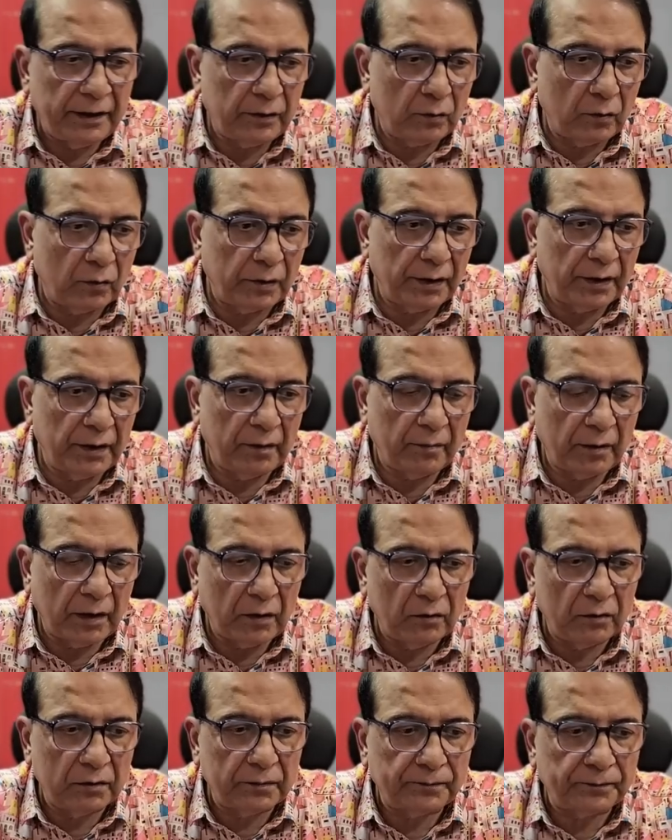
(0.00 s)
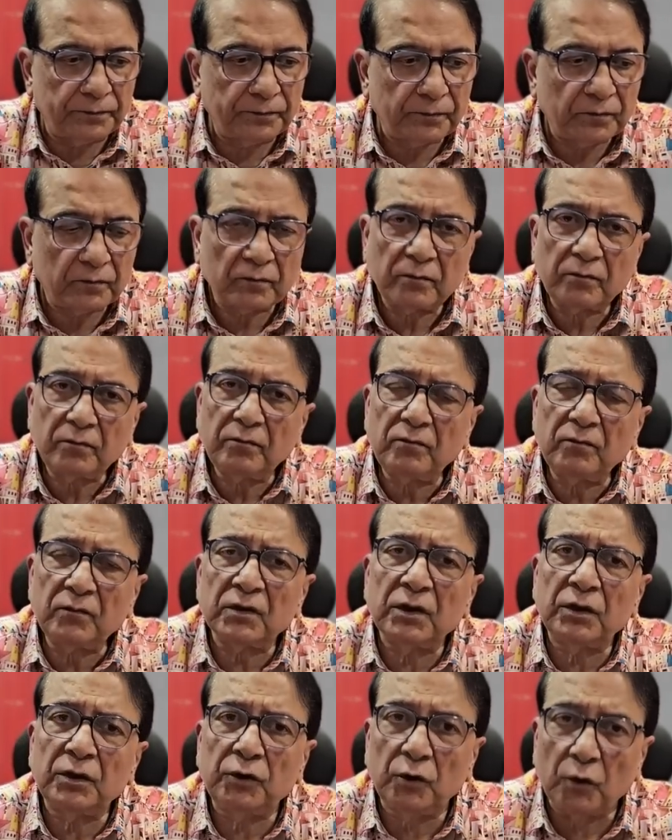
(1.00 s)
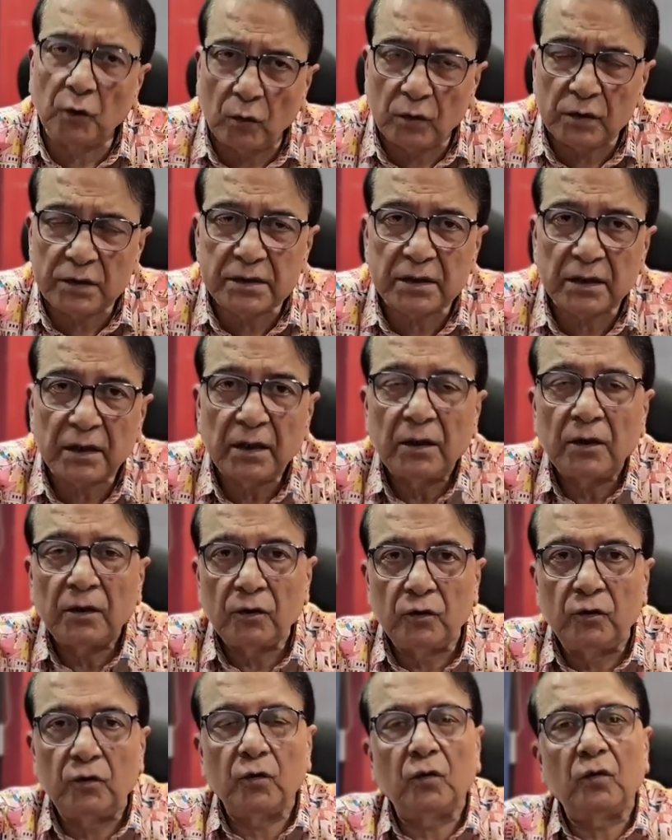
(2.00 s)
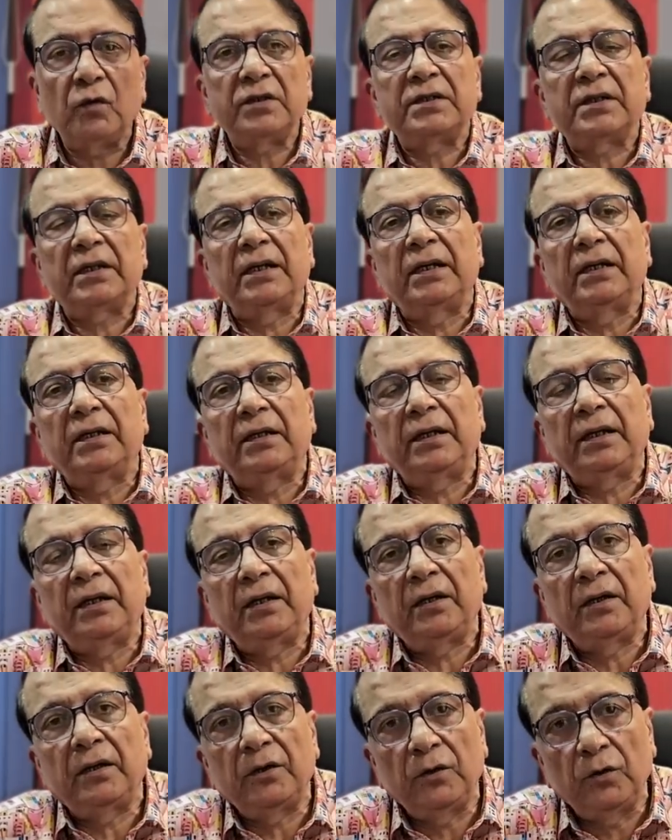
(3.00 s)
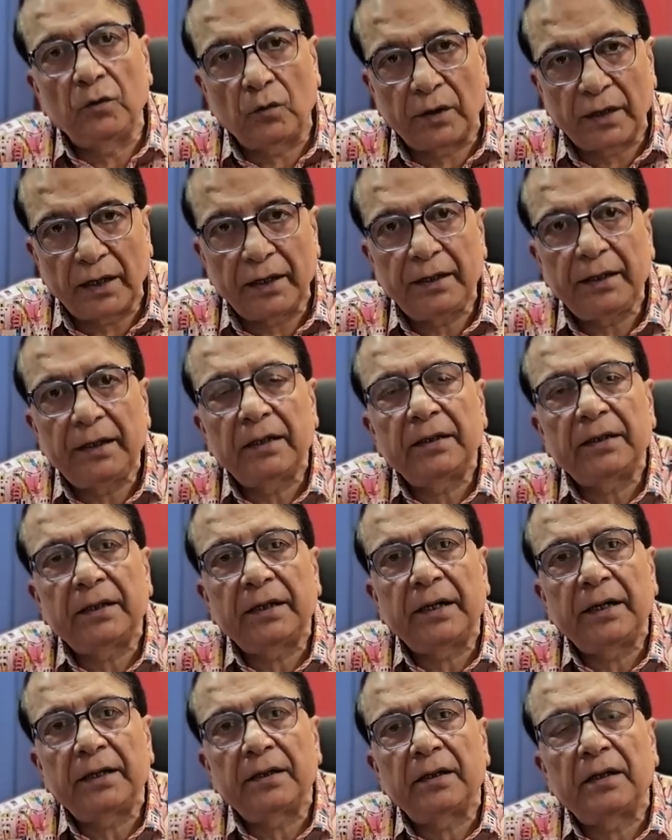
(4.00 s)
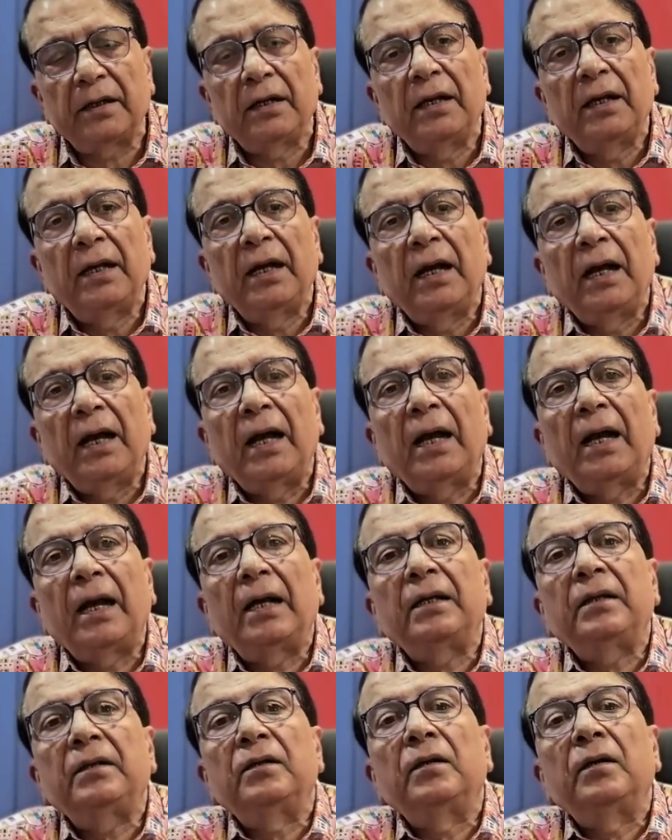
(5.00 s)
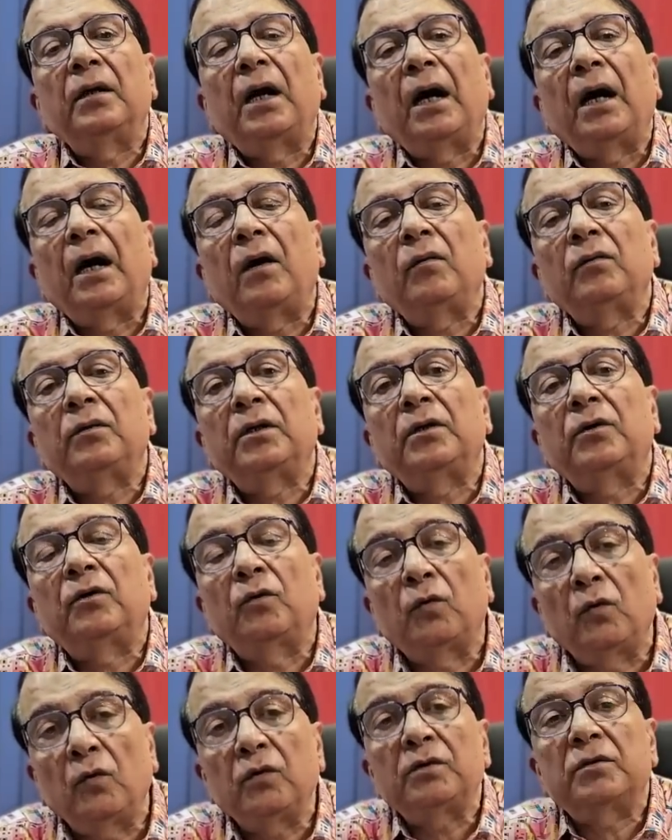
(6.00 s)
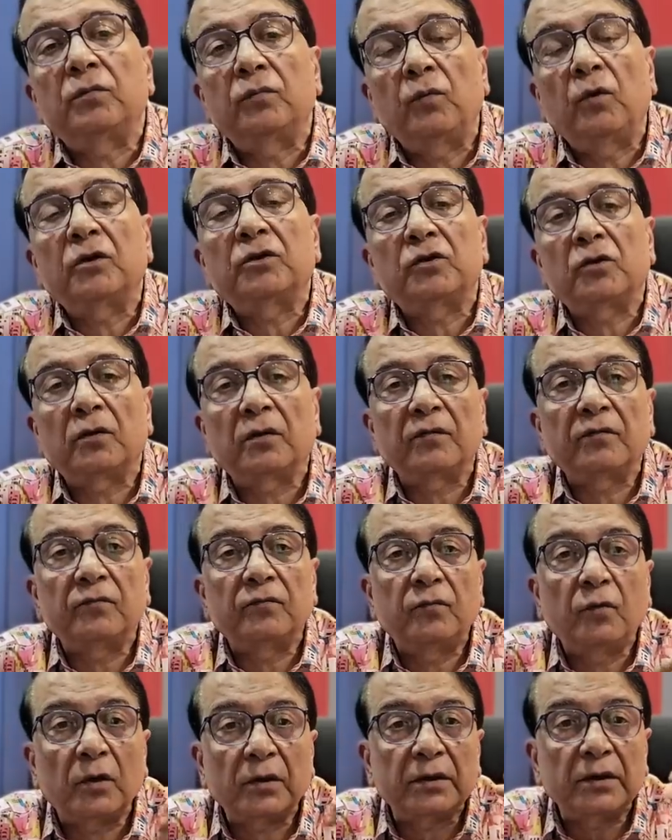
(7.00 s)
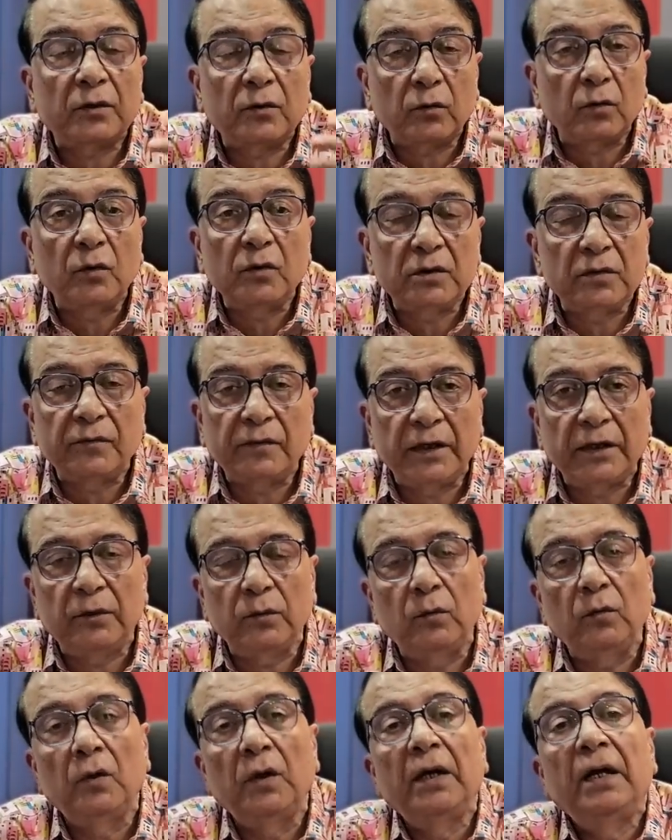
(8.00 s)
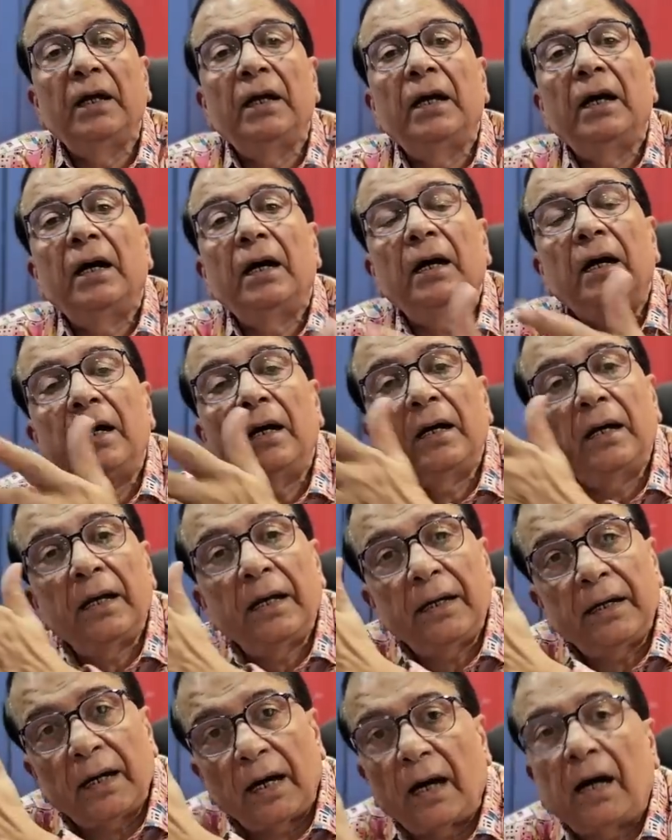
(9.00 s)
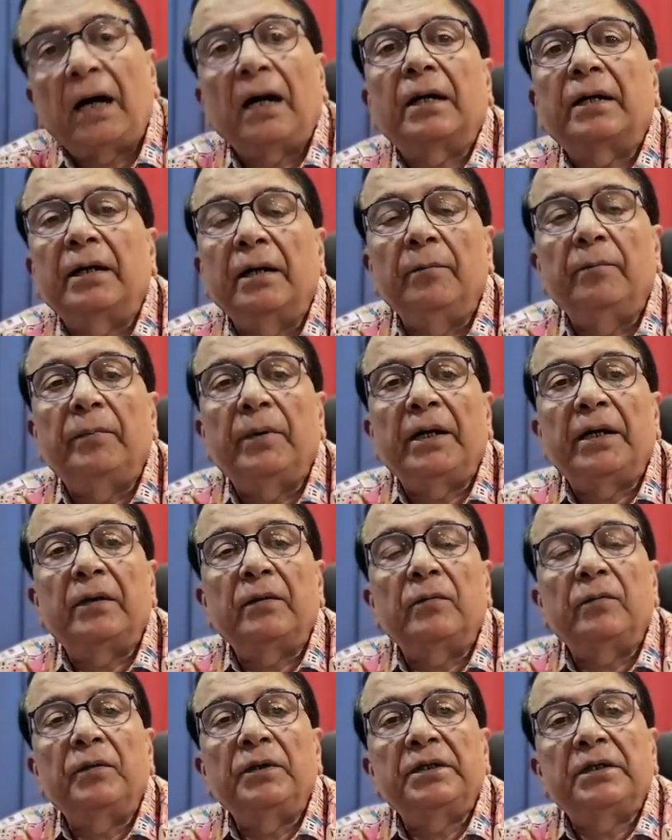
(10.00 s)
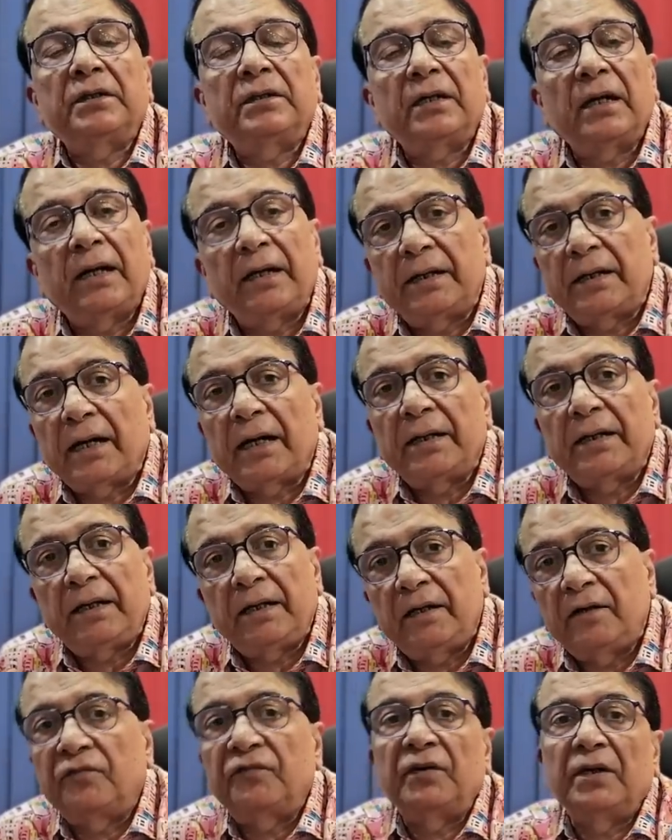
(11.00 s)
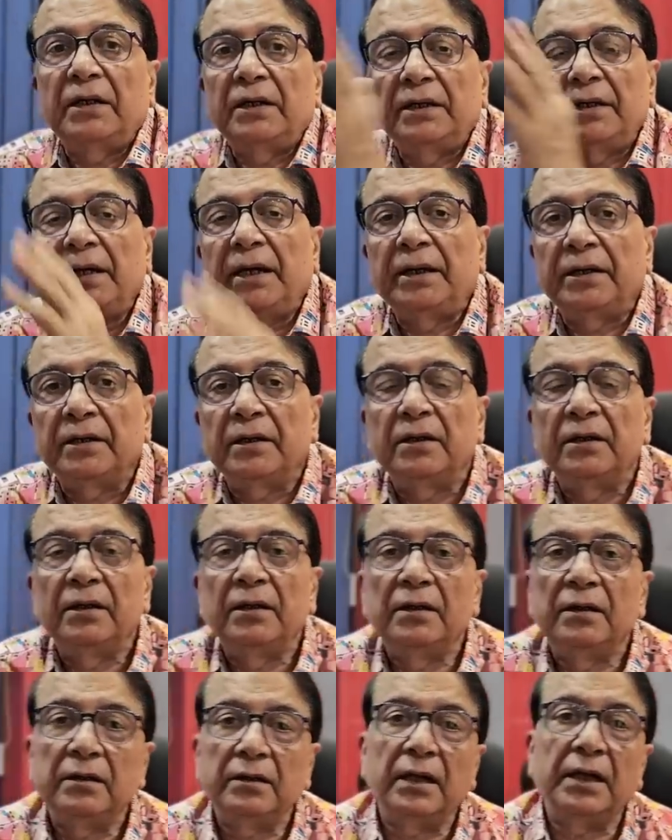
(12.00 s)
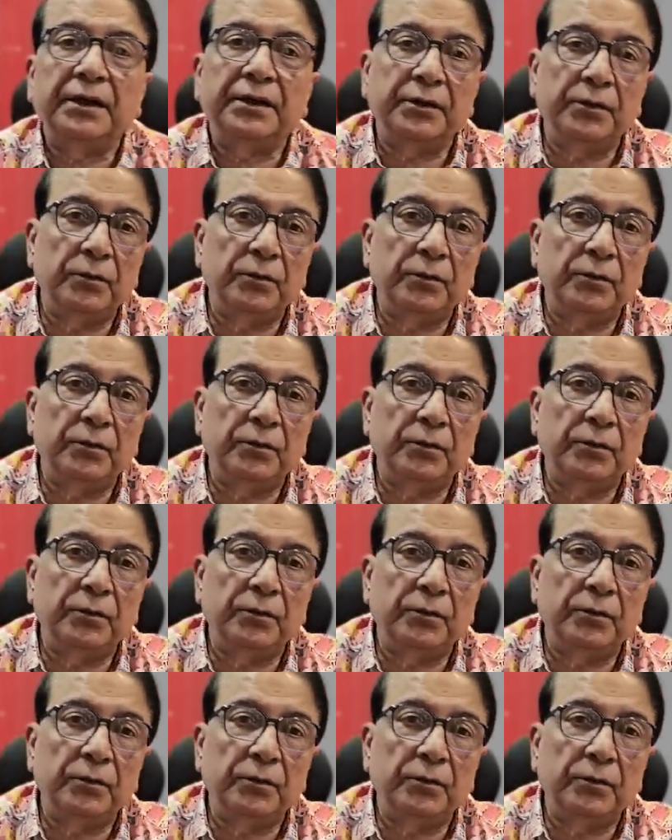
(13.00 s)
talking about drones, drones in the Ukrainian theater and how the drones, what sort of, what the drones will do in our template, which is an entirely different theater. Thank